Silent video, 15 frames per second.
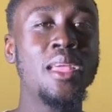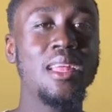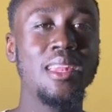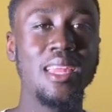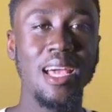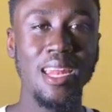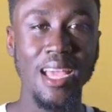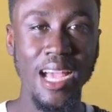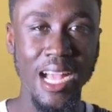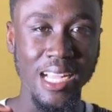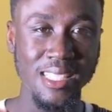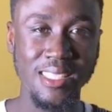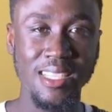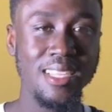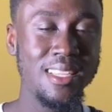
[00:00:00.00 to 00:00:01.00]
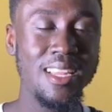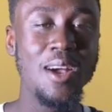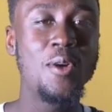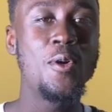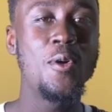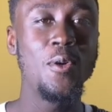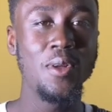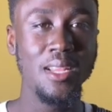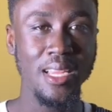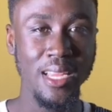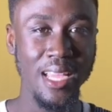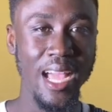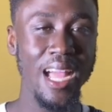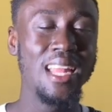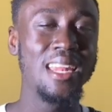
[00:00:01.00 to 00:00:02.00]
that agenda called
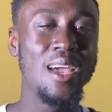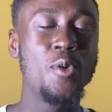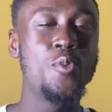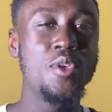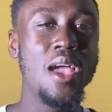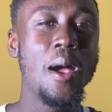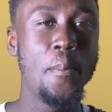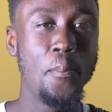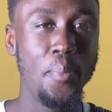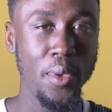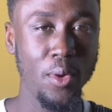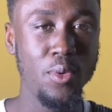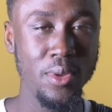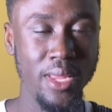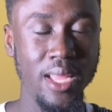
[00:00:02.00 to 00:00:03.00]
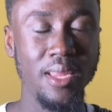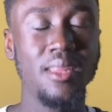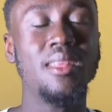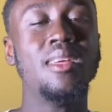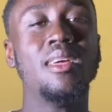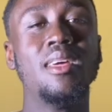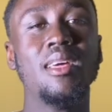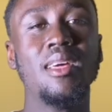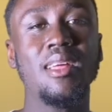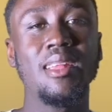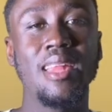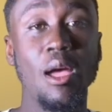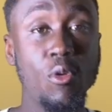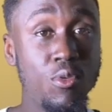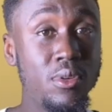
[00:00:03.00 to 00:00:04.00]
Ghana we are building,
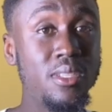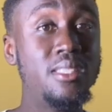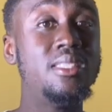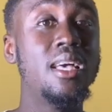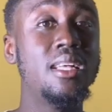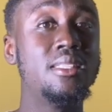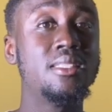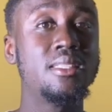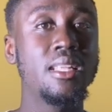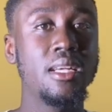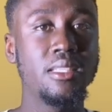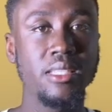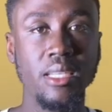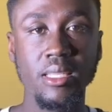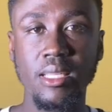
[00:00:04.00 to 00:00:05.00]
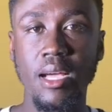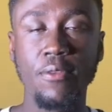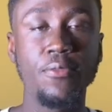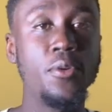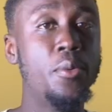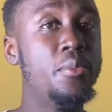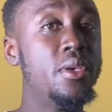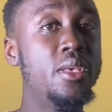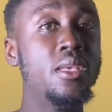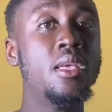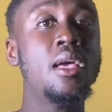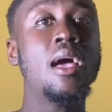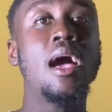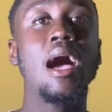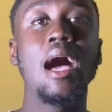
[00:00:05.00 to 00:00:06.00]
that resetting agenda. For me,
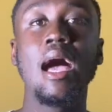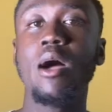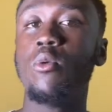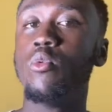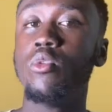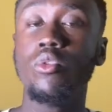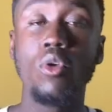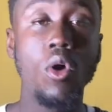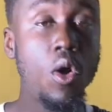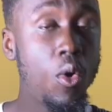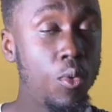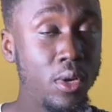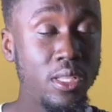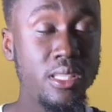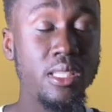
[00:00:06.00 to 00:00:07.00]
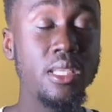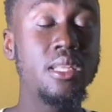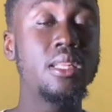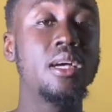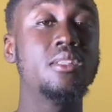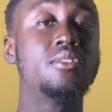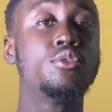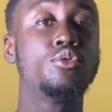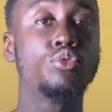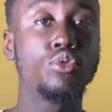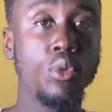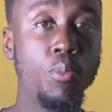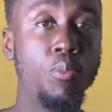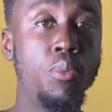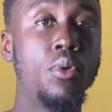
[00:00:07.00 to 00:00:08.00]
I would always say that
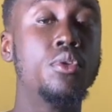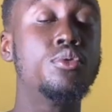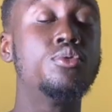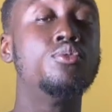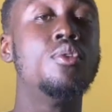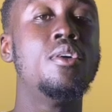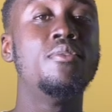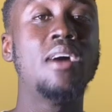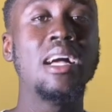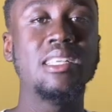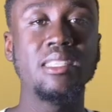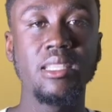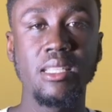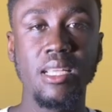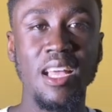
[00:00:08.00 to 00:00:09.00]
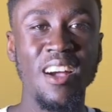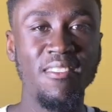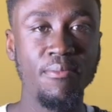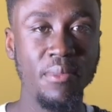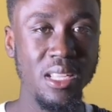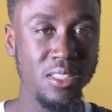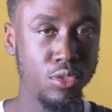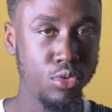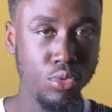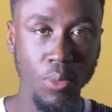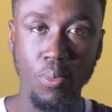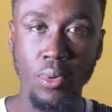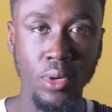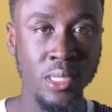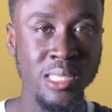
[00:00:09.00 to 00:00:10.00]
support whoever is in government,
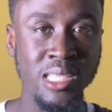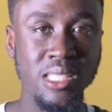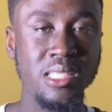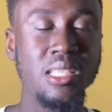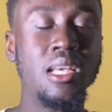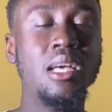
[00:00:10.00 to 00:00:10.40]
support it.